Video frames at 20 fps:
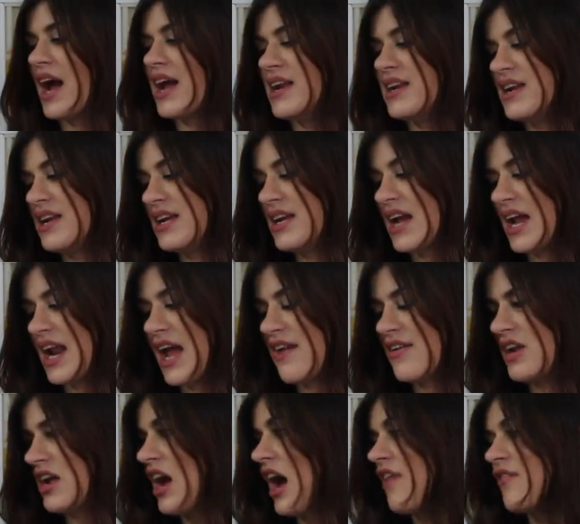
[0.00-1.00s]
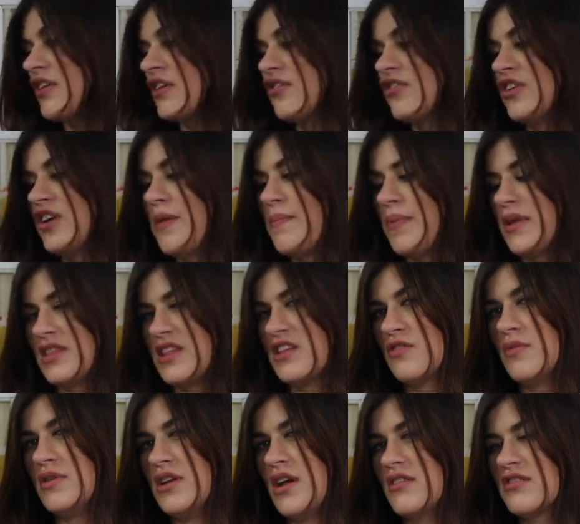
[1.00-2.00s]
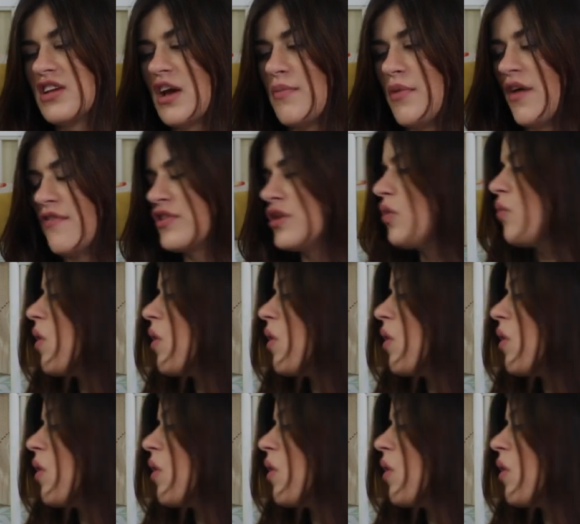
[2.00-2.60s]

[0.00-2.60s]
I didn't get any covers for it, but this one does come off to